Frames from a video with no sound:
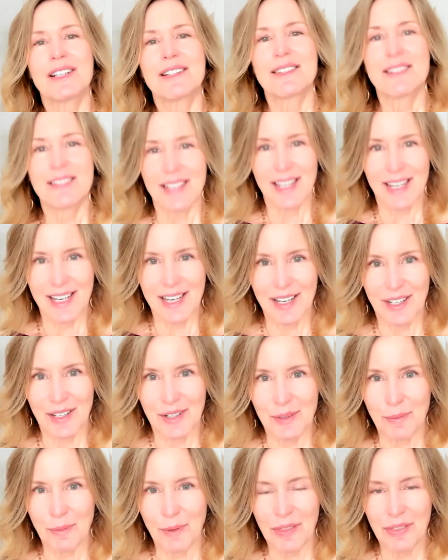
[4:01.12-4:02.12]
us
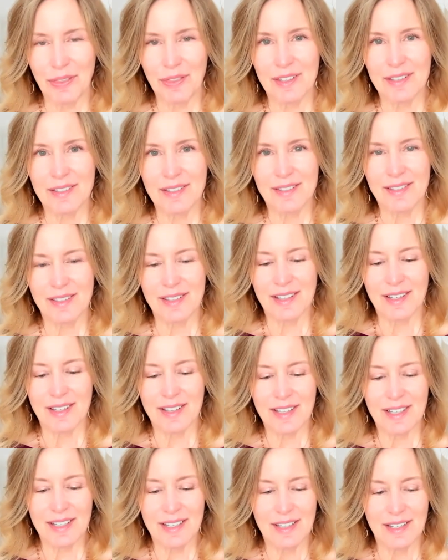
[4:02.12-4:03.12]
in with this
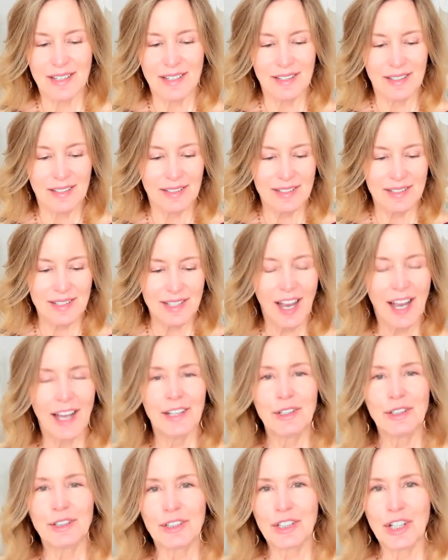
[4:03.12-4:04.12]

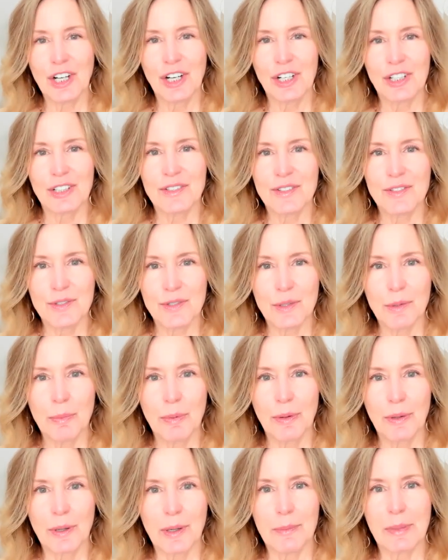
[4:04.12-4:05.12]
title called
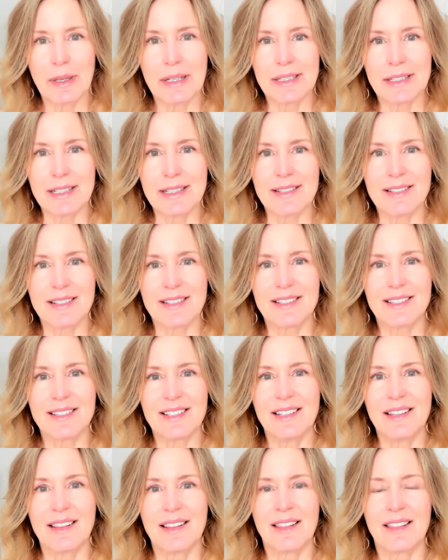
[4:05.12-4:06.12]
super abundance. It's
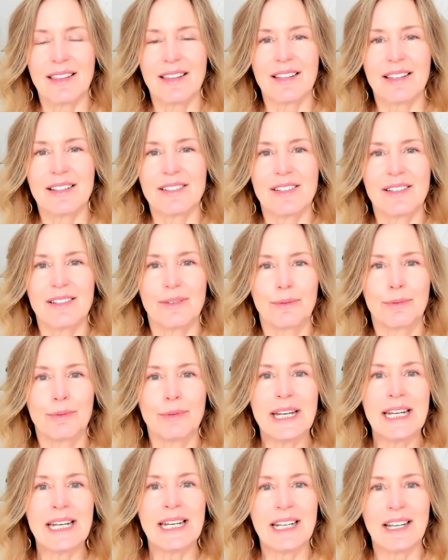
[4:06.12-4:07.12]
in the
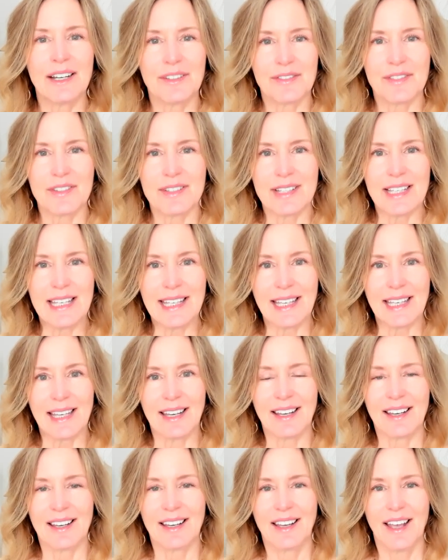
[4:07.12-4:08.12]
ring of
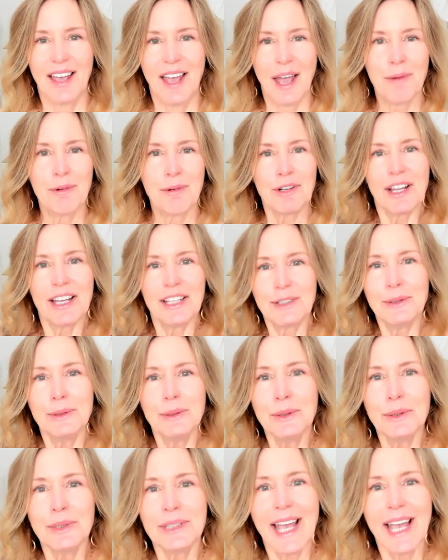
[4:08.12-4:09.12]
seeking. And we're like,
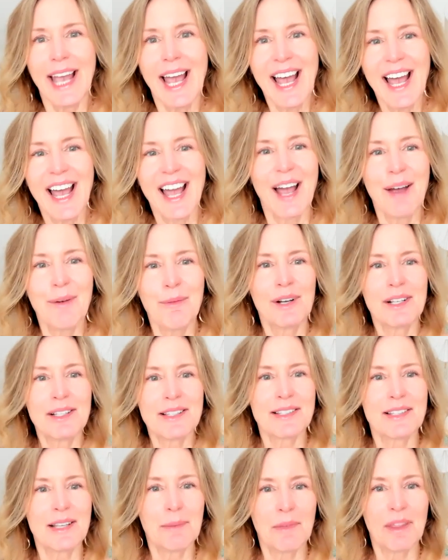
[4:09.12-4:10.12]
"Oh yeah, I
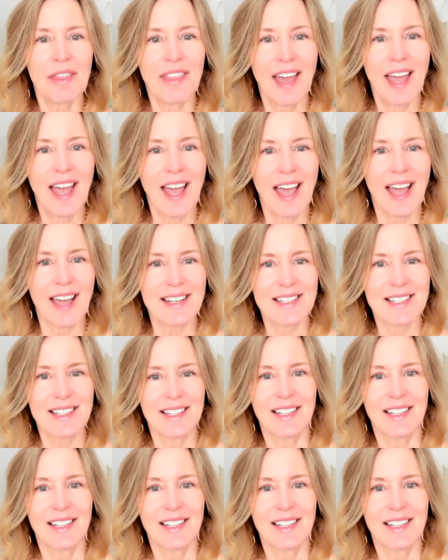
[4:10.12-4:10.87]
want some of that."